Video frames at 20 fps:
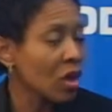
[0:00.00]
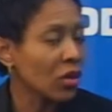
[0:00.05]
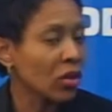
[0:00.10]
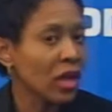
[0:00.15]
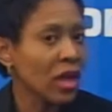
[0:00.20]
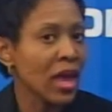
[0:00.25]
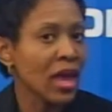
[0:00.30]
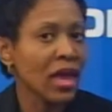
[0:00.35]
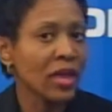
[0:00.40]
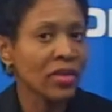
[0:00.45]

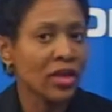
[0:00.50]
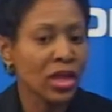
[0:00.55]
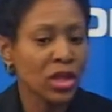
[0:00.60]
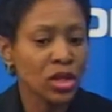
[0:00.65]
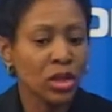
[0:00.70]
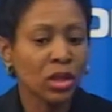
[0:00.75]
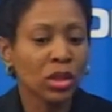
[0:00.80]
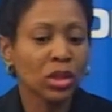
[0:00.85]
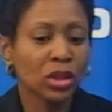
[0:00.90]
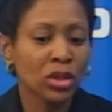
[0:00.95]
Okay, and then
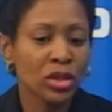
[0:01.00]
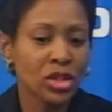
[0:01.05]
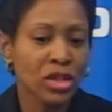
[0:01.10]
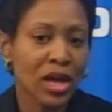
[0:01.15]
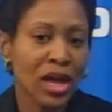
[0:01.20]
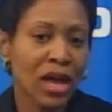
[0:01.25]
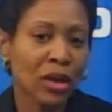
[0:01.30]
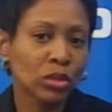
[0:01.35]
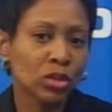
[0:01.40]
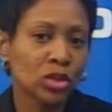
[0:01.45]
you learn
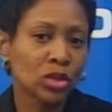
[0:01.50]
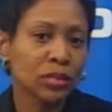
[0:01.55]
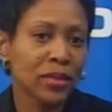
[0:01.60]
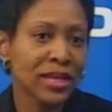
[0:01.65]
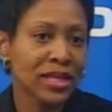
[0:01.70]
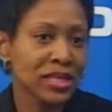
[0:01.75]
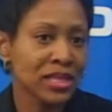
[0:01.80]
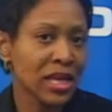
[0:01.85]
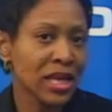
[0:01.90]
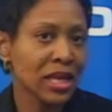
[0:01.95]
how to
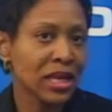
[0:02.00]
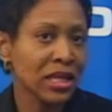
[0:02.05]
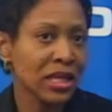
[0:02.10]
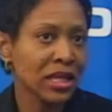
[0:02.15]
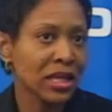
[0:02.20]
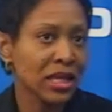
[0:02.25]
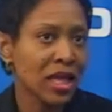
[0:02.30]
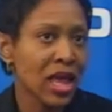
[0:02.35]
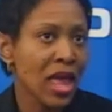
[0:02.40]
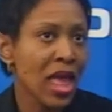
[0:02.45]
maintain
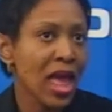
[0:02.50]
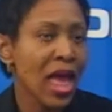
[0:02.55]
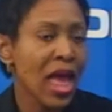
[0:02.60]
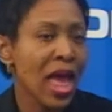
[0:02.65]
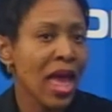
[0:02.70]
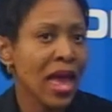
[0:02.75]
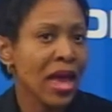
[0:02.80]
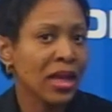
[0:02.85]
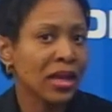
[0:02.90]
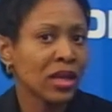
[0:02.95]
it.
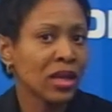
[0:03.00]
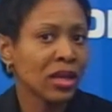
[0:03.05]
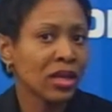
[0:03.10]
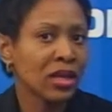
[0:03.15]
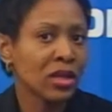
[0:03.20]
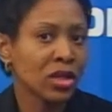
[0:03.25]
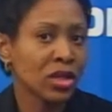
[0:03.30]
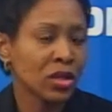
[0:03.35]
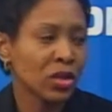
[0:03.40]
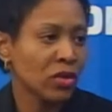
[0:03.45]
And
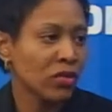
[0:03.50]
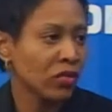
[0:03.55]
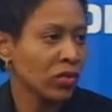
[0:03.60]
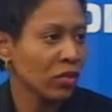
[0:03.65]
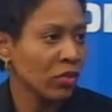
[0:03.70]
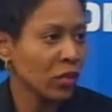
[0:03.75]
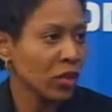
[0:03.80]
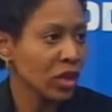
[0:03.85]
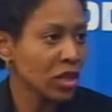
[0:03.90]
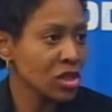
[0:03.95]

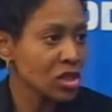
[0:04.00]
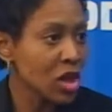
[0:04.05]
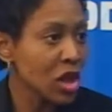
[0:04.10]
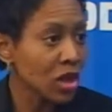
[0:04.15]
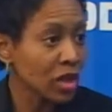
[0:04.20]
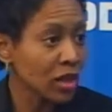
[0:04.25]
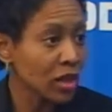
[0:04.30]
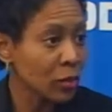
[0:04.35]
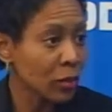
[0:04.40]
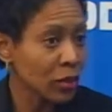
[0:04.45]
if we can talk
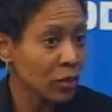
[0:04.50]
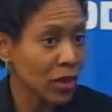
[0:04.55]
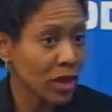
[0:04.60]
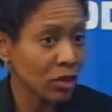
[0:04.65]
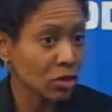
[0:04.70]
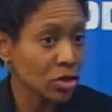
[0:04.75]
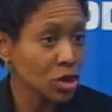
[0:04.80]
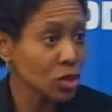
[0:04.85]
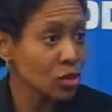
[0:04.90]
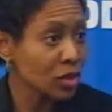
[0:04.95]
a little bit
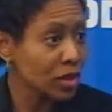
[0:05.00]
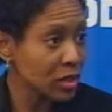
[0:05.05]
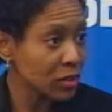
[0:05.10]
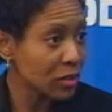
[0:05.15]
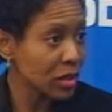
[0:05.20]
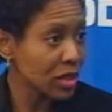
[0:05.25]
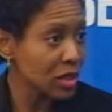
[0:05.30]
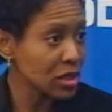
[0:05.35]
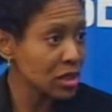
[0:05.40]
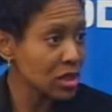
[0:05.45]
about treatment.